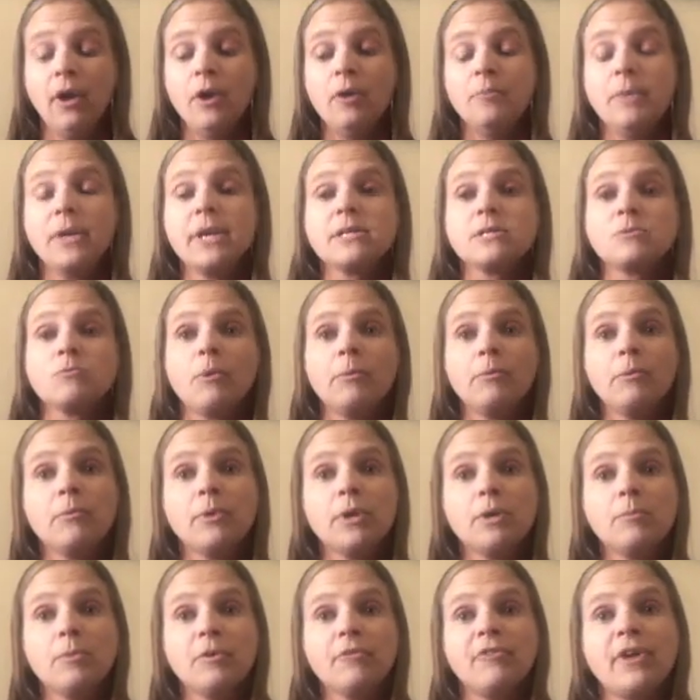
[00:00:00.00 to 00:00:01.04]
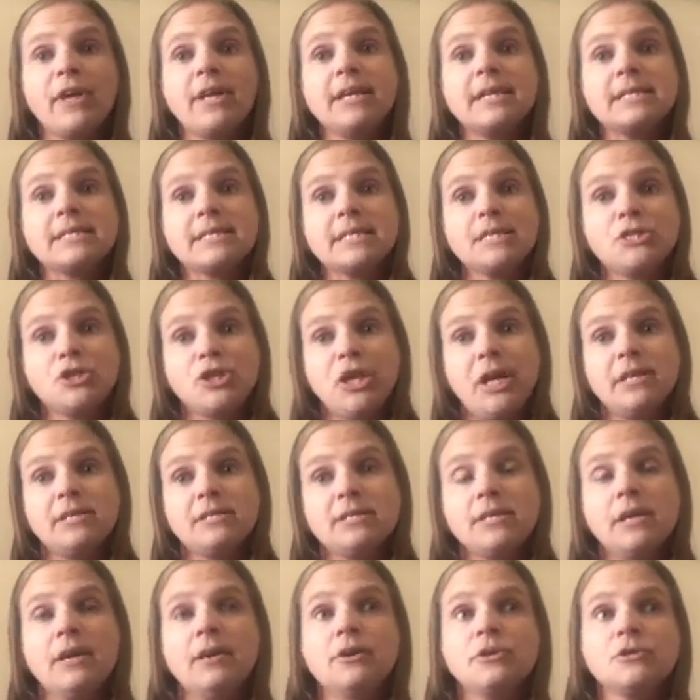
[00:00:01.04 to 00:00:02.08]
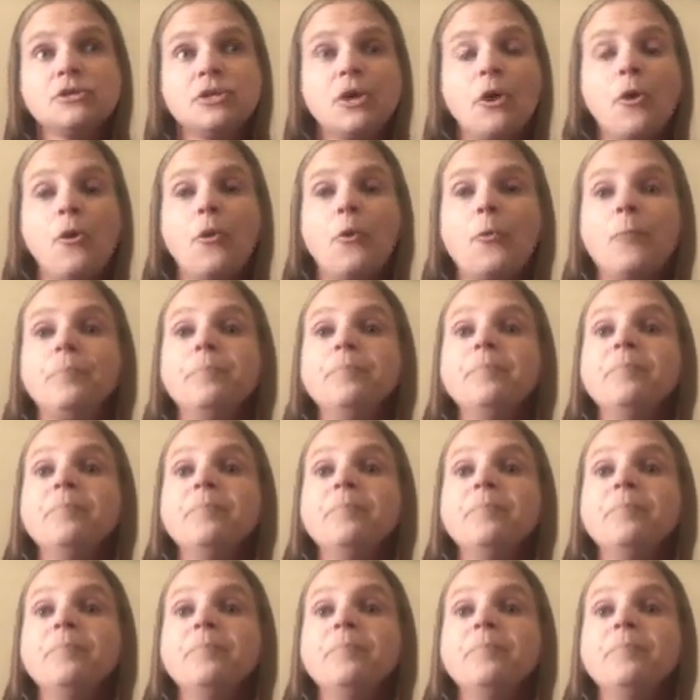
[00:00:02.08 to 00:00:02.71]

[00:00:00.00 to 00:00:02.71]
because what we want to prevent is the chase. So